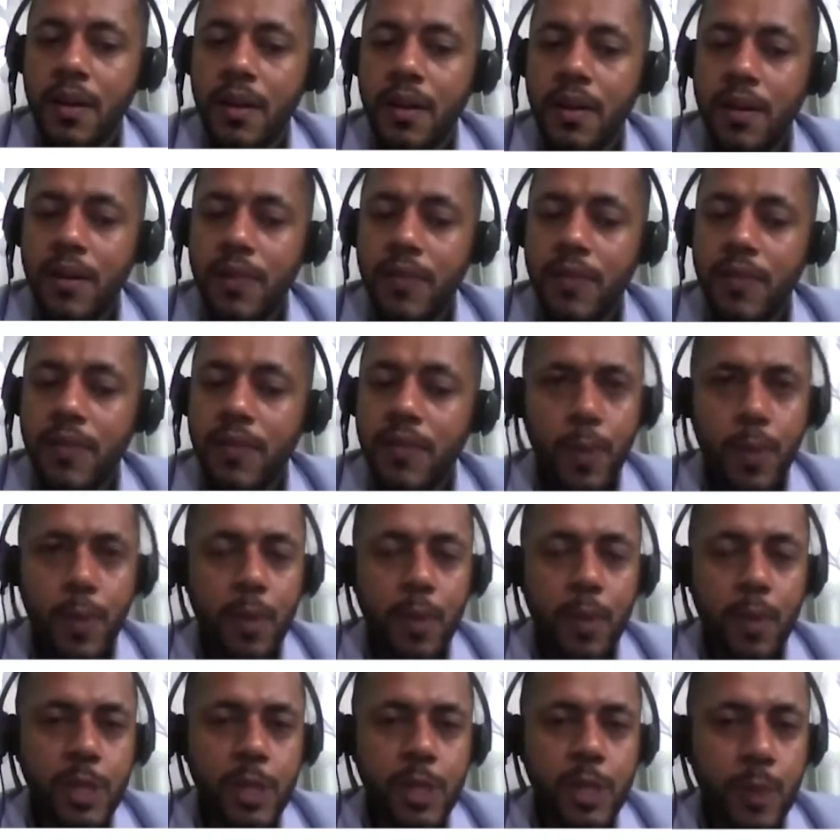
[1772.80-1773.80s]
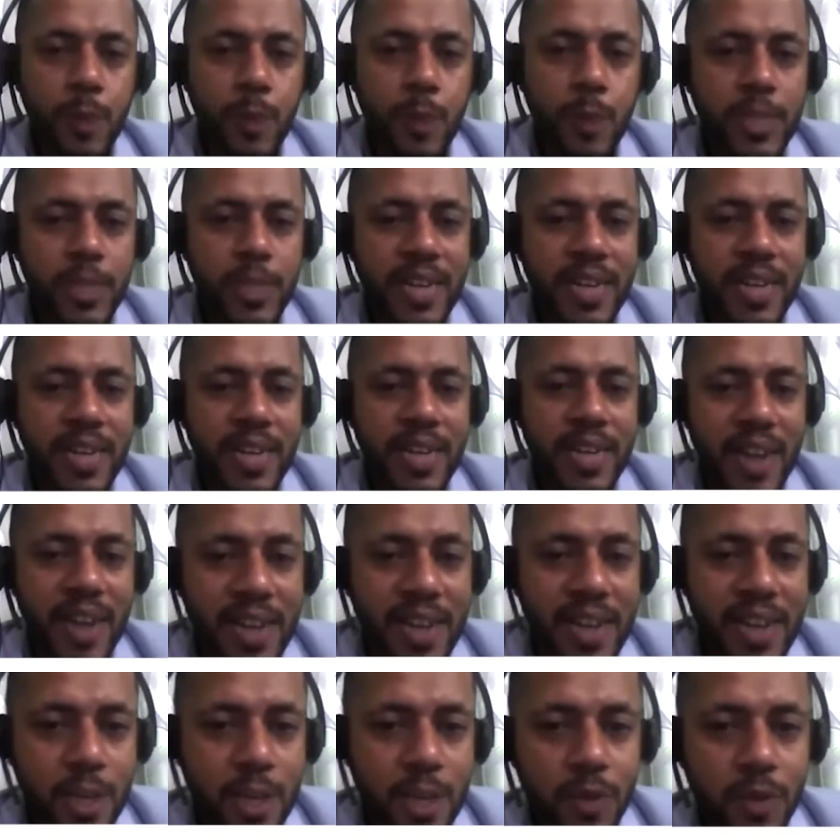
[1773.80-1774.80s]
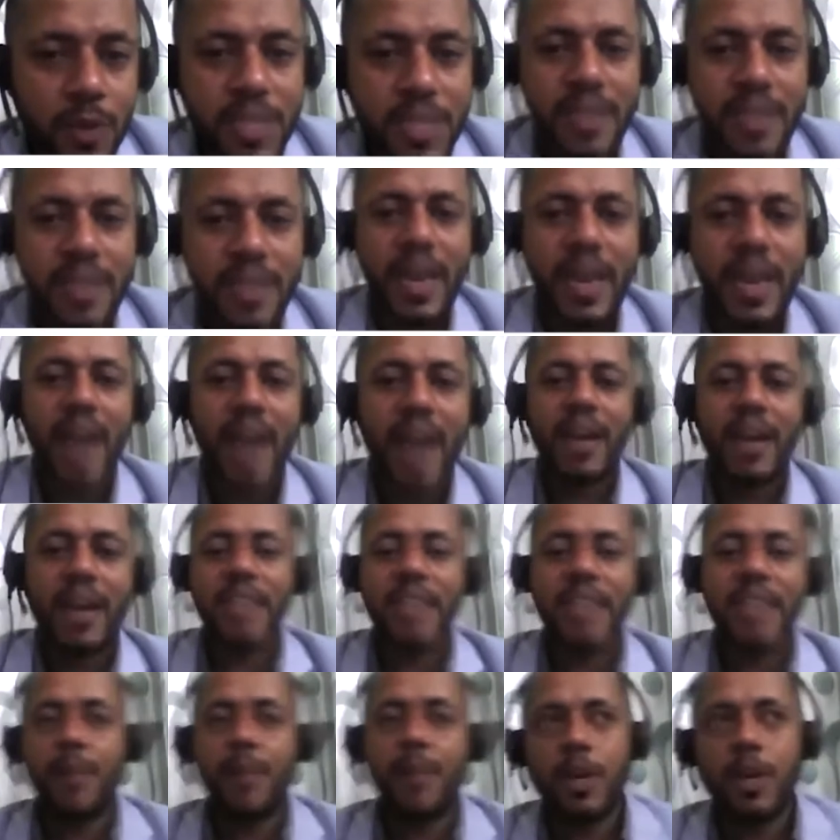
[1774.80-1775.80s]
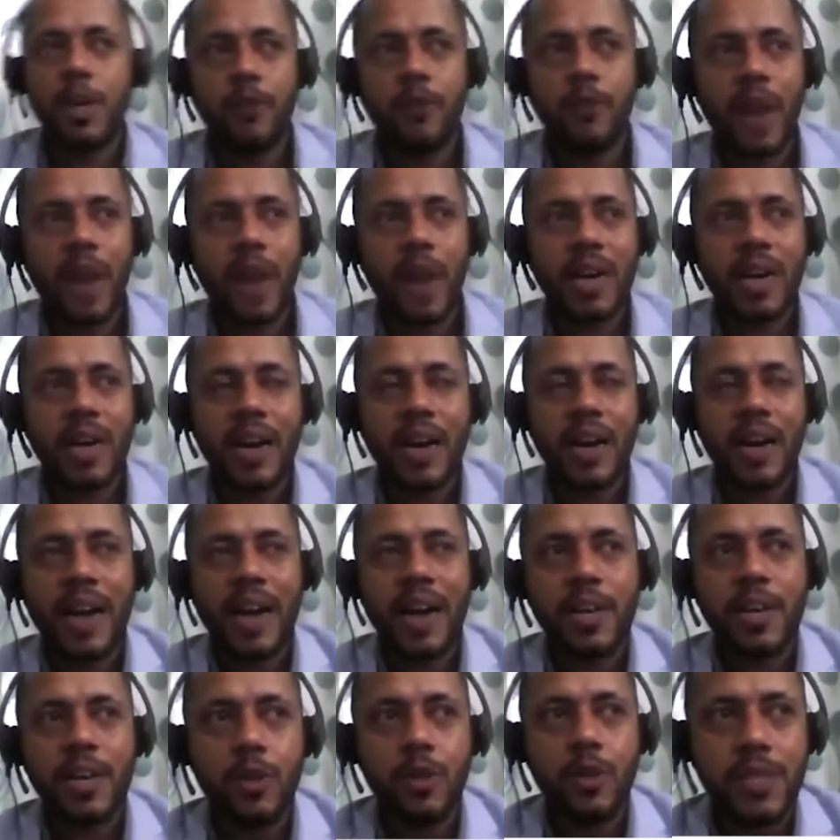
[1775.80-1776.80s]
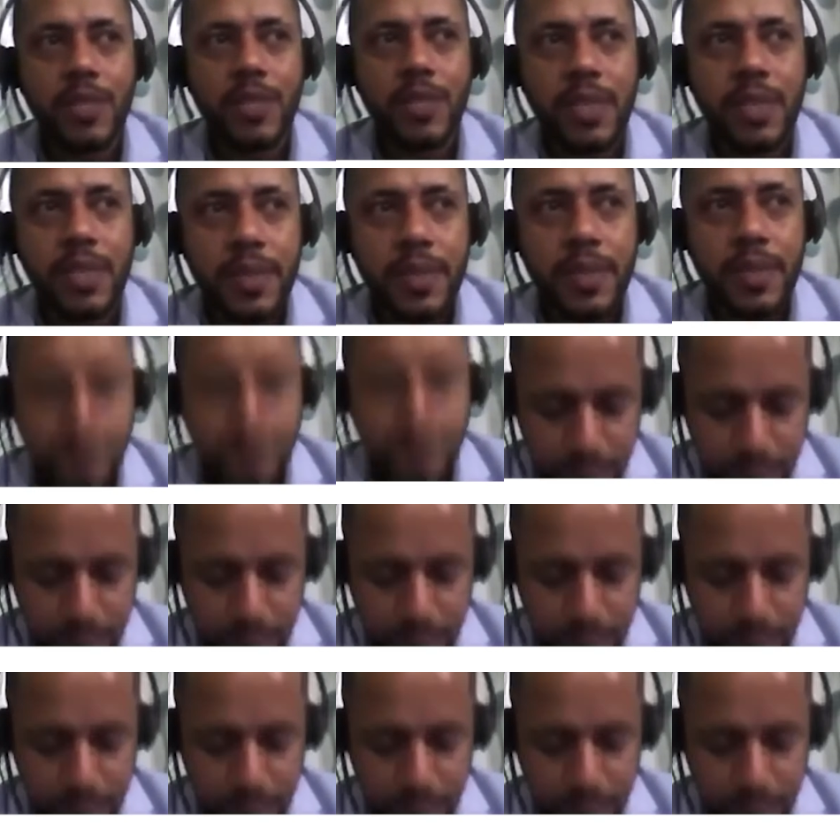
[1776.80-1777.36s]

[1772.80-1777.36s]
We do promote sports at Acadia University, and as a matter of fact, Acadia University